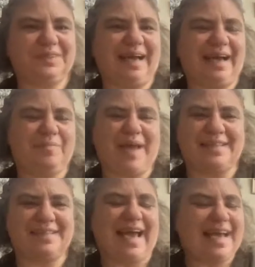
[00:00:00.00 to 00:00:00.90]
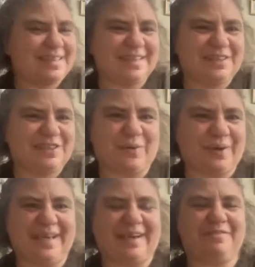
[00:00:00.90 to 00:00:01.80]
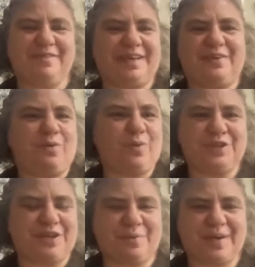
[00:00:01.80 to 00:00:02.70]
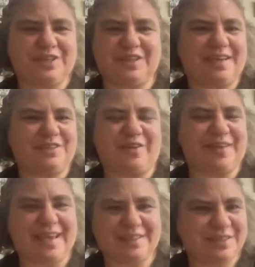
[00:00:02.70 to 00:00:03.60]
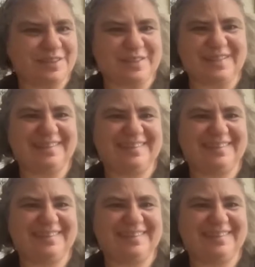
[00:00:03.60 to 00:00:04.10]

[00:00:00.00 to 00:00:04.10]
As a historian, I feel like no one generation has all the answers.